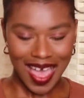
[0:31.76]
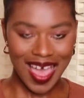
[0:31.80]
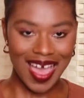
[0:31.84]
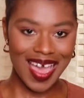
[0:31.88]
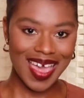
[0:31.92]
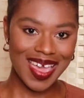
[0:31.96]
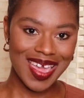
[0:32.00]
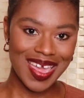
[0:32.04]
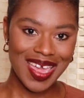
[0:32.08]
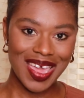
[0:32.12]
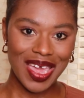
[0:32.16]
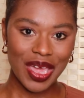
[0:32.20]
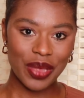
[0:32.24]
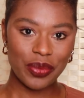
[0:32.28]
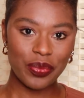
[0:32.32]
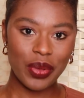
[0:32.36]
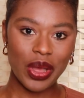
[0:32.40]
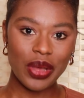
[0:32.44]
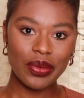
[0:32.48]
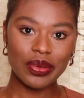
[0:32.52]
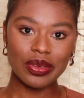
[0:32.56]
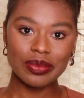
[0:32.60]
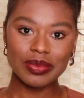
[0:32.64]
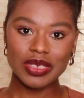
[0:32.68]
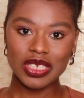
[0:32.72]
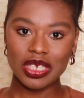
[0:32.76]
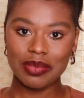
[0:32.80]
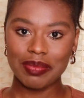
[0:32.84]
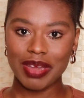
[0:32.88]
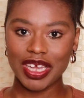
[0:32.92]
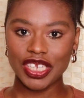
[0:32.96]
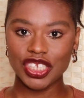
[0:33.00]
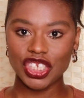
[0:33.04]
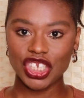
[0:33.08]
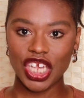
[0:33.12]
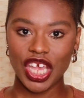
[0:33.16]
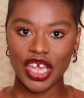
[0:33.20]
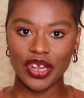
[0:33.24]
Hi and welcome to
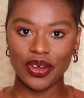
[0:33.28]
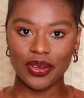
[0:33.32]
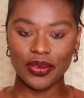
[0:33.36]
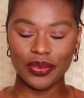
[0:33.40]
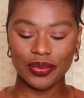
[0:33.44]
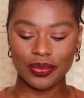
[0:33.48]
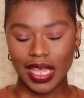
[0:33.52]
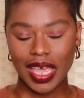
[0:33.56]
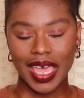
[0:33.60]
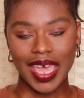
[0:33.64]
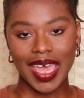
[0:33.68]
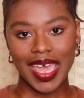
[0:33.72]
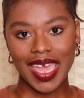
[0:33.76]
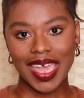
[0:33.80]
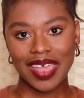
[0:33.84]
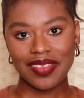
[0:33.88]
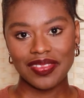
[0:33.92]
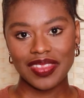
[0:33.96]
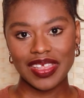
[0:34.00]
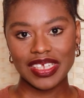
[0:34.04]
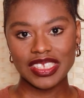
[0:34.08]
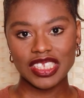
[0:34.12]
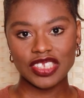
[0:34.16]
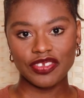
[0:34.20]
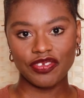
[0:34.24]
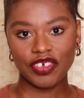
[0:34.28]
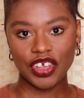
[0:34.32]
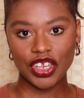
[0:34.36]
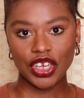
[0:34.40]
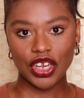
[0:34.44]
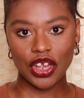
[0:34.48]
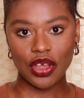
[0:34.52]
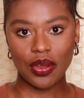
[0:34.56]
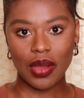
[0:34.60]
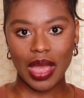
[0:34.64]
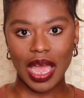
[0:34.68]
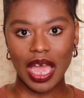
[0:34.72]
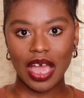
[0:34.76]
my channel. In this
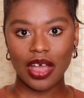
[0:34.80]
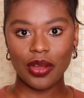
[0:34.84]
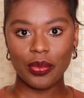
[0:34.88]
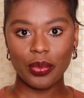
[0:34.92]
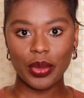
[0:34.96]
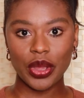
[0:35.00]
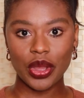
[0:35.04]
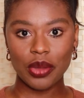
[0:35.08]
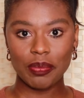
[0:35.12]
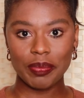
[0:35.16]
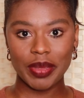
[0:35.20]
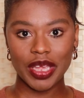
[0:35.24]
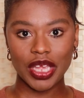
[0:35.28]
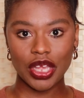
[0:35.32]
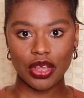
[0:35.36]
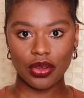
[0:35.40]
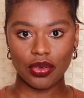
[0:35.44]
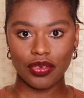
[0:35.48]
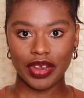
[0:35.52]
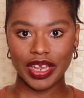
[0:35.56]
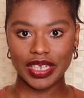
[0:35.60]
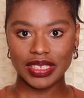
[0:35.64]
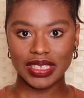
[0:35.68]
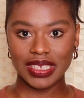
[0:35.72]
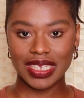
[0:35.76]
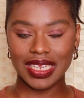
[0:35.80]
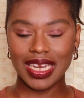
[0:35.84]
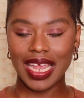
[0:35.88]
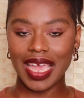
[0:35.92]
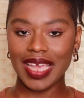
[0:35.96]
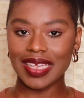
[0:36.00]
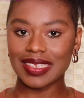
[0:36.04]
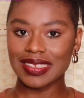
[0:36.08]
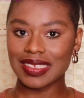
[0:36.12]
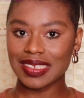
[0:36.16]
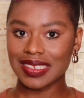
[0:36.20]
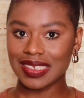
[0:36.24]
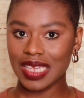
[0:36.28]
video I will be creating
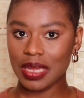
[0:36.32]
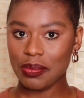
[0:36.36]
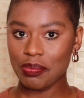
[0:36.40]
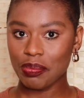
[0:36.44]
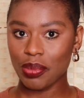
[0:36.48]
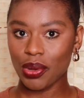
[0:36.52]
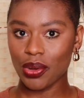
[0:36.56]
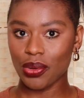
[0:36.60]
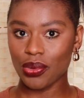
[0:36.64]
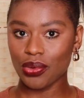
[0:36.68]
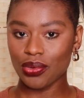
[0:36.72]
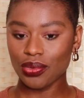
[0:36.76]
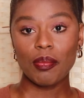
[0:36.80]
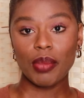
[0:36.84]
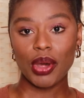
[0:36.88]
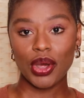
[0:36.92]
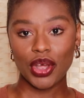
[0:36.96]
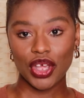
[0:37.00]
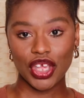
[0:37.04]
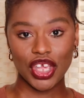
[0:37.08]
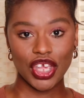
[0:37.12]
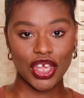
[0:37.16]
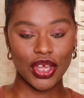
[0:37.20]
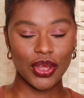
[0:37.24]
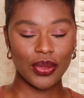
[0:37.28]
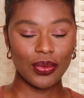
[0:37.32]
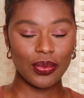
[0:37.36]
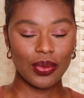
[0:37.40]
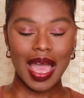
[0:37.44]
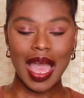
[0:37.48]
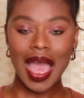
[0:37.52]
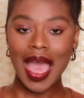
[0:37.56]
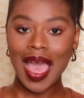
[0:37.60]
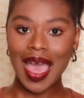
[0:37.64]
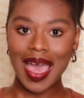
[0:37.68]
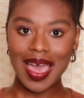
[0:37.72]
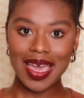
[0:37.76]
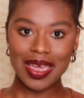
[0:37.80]
a simple but cute
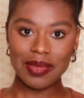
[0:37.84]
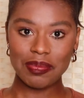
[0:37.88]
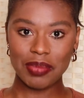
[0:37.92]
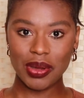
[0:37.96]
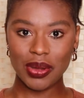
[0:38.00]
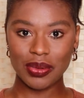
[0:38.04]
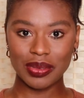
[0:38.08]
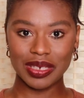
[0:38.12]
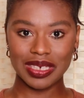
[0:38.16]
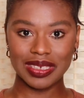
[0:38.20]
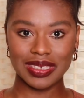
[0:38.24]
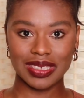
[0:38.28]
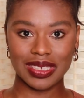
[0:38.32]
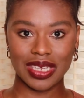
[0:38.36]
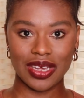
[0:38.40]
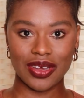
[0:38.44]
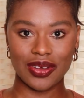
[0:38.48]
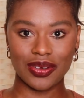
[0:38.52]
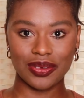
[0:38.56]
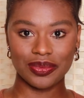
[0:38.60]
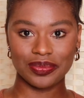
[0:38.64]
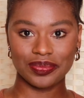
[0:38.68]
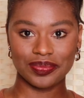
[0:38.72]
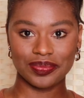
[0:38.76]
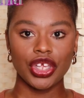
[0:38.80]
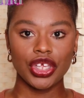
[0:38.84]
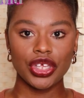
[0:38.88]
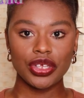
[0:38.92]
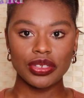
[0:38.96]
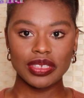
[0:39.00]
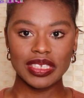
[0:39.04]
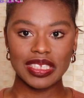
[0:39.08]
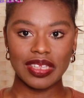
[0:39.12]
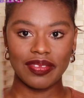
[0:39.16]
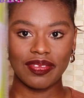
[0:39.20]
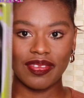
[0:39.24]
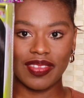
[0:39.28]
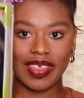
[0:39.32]
high ponytail
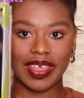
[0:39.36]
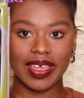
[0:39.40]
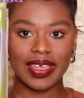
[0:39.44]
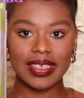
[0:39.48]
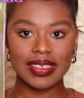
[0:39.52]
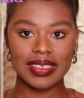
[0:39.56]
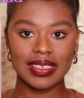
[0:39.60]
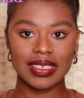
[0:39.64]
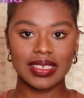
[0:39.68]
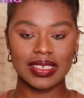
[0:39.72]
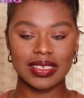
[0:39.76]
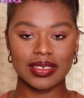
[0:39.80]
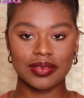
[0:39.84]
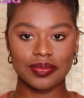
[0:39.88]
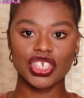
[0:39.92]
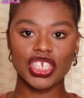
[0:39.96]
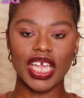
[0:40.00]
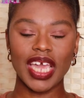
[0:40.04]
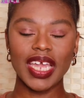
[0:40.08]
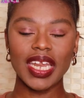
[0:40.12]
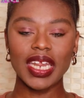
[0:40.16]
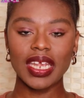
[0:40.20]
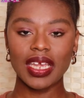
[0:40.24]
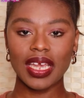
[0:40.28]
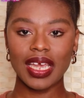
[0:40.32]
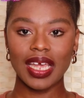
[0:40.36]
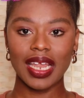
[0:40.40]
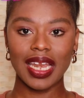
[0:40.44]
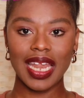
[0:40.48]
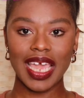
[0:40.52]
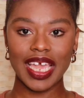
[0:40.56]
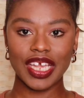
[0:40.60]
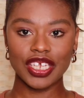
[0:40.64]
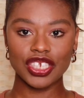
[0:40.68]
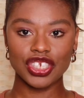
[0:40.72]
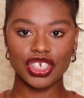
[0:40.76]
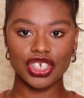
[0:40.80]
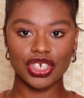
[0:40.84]
using this Janet
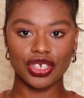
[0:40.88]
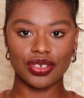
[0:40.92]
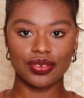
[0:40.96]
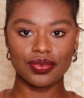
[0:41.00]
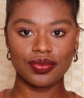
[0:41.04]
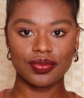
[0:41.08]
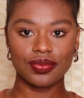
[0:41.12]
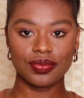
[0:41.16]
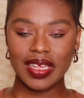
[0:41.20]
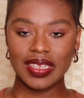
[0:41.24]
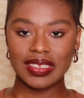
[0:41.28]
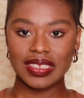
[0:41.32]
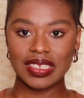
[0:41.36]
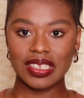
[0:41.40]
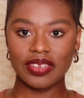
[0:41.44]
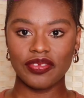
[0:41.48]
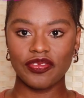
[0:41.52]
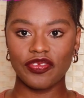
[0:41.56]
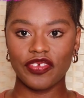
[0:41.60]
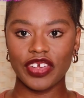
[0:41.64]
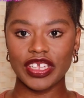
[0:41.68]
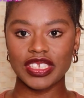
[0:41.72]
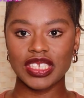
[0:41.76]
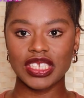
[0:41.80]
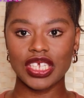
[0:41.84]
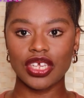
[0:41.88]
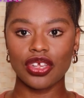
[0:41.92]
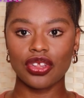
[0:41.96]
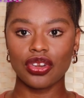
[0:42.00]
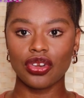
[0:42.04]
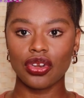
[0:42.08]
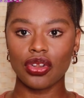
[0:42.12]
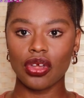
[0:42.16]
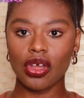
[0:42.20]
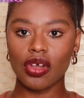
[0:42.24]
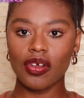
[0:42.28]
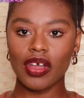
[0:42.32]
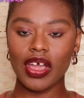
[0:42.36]
Collection synthetic
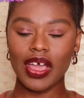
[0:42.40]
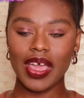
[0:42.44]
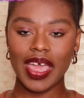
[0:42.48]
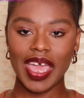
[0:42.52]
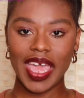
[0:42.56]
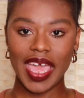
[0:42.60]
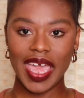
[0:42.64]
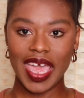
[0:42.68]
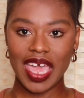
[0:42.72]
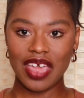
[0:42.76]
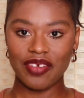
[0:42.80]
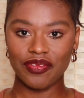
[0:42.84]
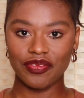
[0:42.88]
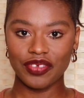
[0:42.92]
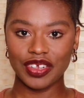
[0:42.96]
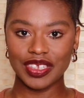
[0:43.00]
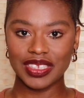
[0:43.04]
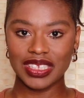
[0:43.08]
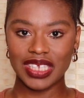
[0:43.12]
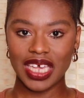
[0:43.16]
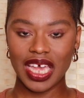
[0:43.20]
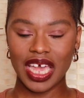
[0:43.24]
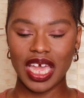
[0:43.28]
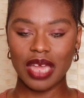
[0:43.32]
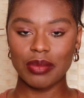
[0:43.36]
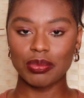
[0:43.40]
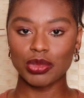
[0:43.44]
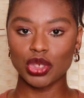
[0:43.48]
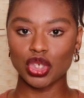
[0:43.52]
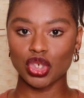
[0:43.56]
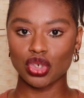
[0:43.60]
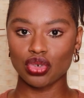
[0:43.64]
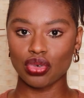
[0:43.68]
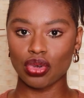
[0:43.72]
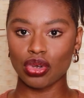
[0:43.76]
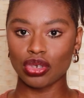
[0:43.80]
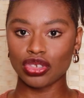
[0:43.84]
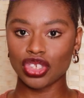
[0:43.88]
Noir Everytime
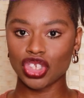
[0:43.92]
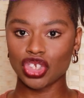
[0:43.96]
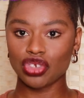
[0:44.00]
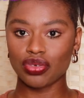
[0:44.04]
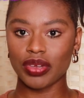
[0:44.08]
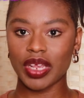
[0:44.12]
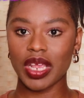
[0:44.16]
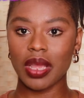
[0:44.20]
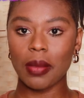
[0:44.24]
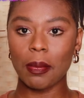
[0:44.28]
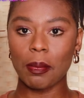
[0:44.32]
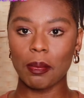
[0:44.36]
Drawstring